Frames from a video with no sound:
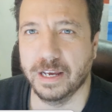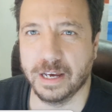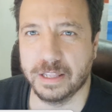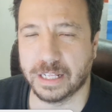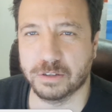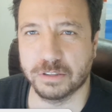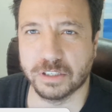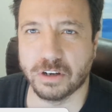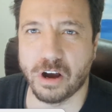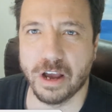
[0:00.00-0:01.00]
that could
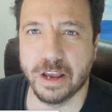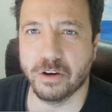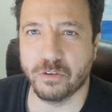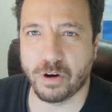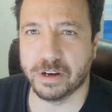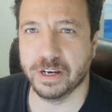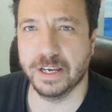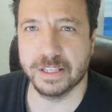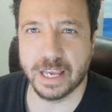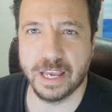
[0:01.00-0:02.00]

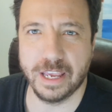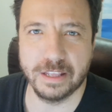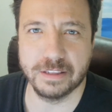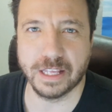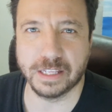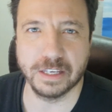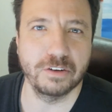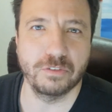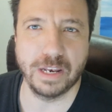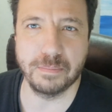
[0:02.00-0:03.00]
skyrocket and that
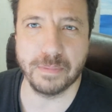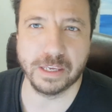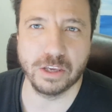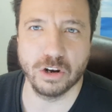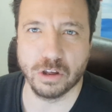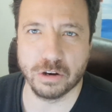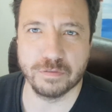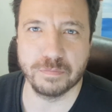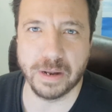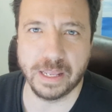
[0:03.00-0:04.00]
can really make you a lot
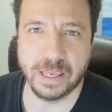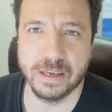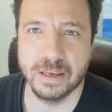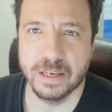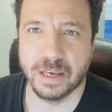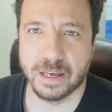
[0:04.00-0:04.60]
of money.